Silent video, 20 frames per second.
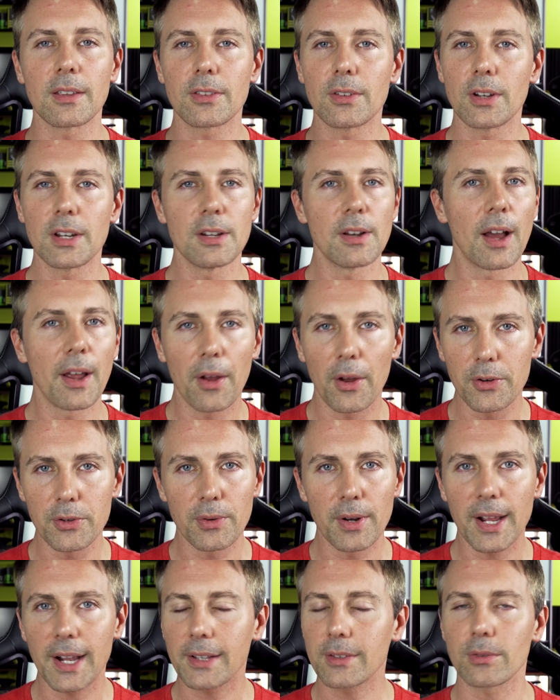
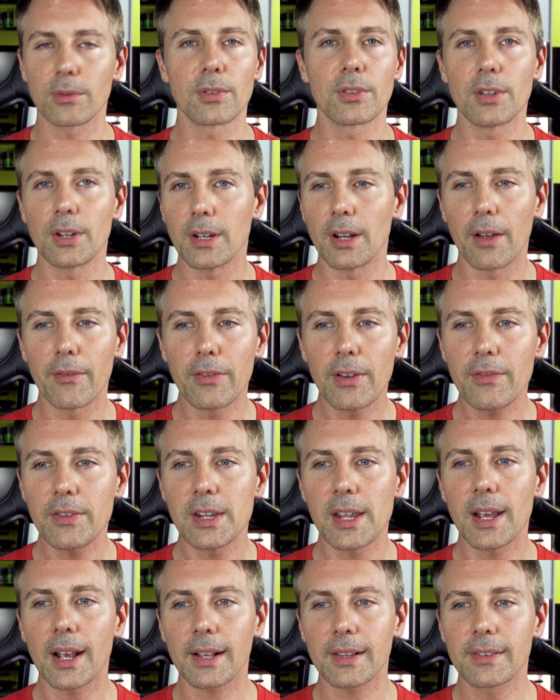3900X or a
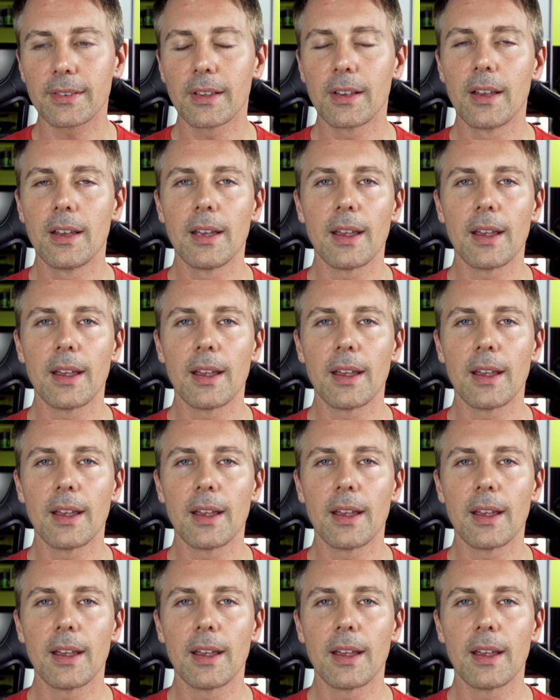3950X,